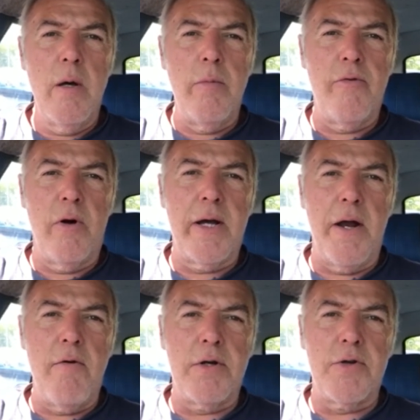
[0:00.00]
before I
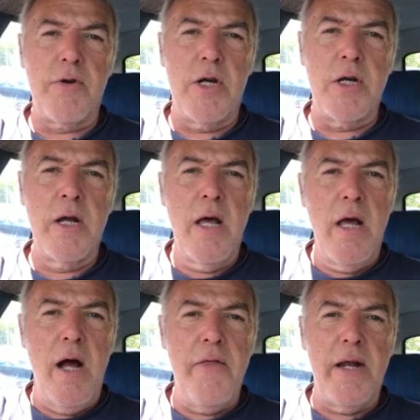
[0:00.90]
get a registration
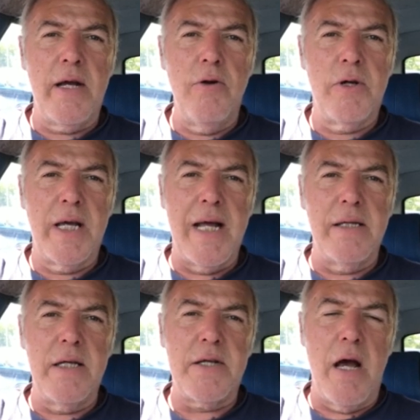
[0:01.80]
and then I can look at
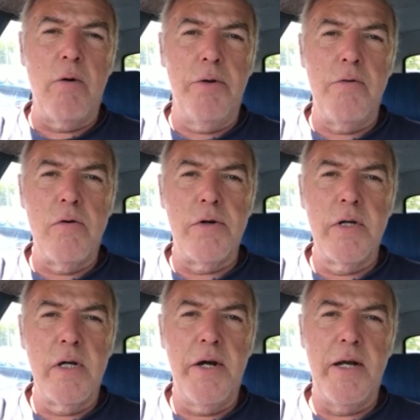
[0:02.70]
getting this out on the road
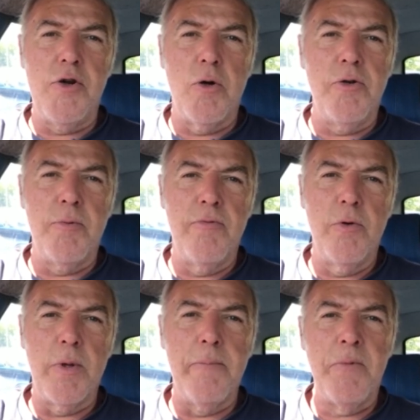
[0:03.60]
and enjoying some
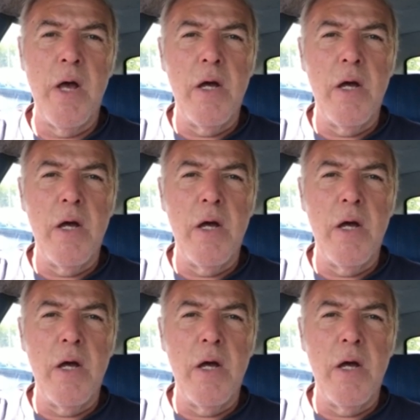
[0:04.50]
fun with it.